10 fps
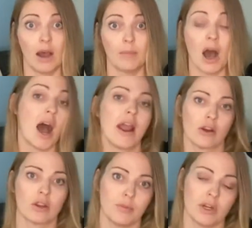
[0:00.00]

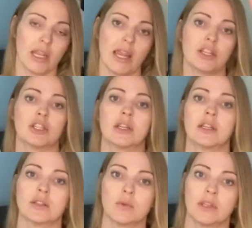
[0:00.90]
Higher communication
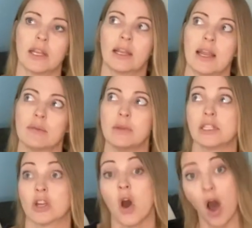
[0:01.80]
is what they like me
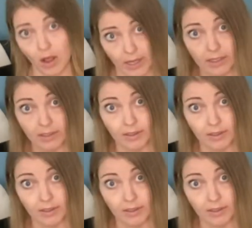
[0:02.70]
to call it.